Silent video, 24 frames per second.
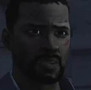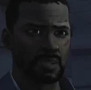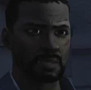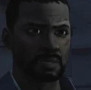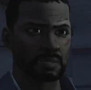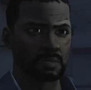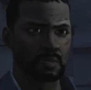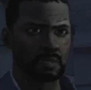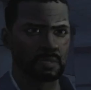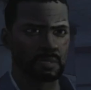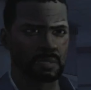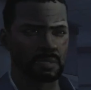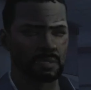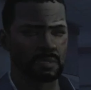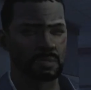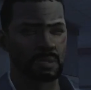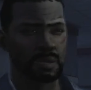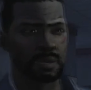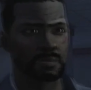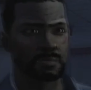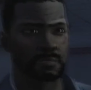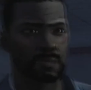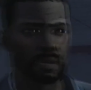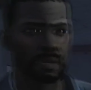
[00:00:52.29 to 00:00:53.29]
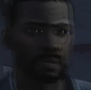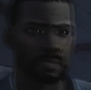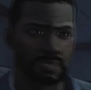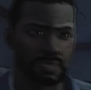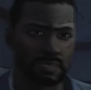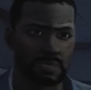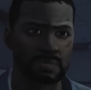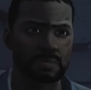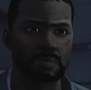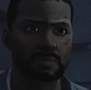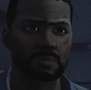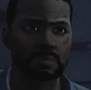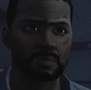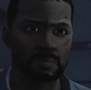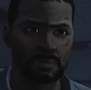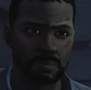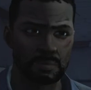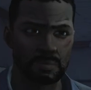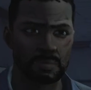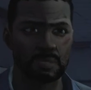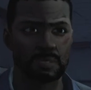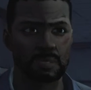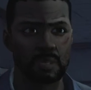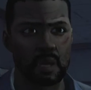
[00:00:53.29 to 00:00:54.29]
You can quit with the act, Molly.
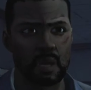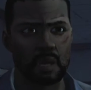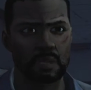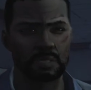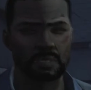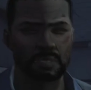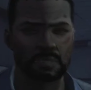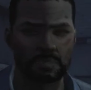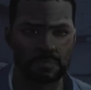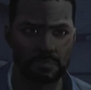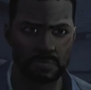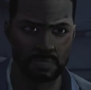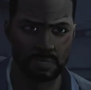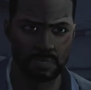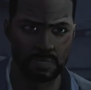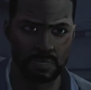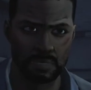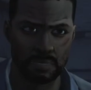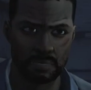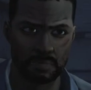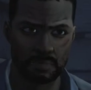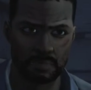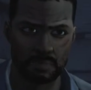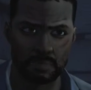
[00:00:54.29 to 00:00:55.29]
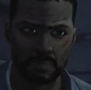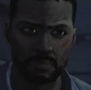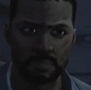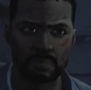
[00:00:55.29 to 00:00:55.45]
I know you're from Crawford.